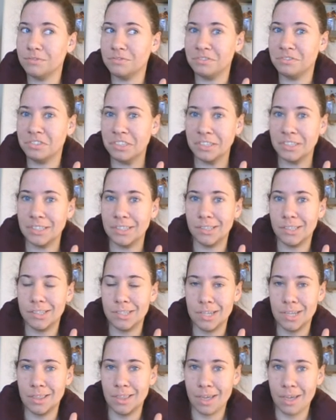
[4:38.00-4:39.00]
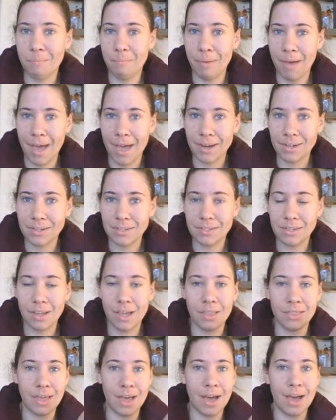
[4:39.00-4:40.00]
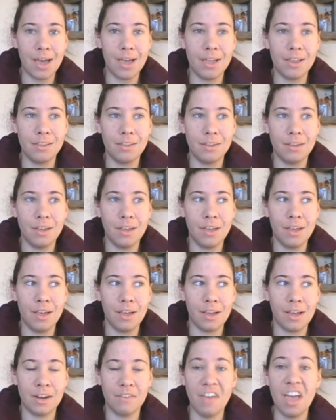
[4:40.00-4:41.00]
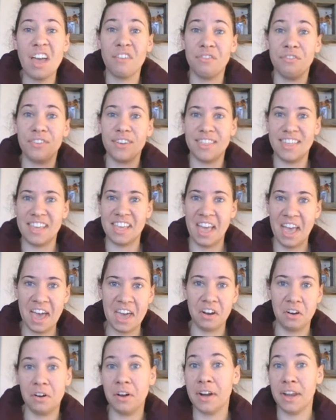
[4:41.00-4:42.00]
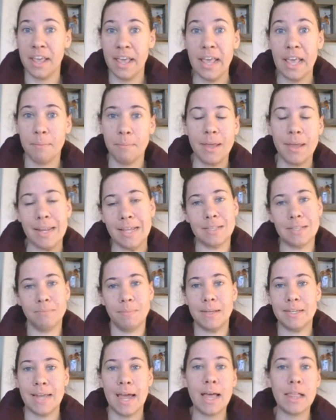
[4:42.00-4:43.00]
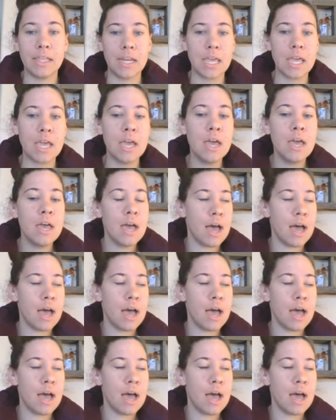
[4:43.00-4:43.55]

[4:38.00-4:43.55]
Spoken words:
really see the impact that kind of everything had on him and his mentality,